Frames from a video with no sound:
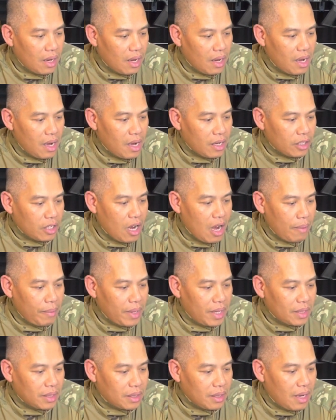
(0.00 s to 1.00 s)

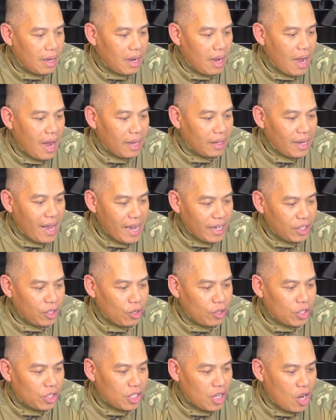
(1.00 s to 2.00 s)
Comments, I like
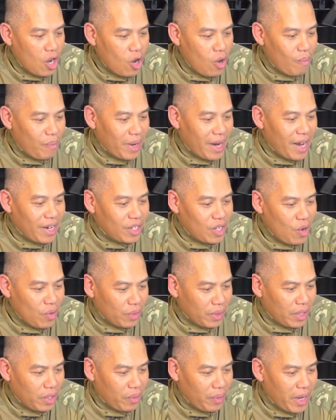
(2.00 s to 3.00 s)
your show, but I
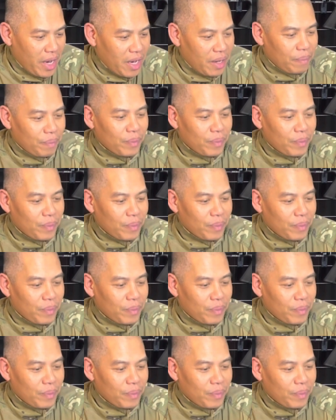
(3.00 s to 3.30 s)
don't agree.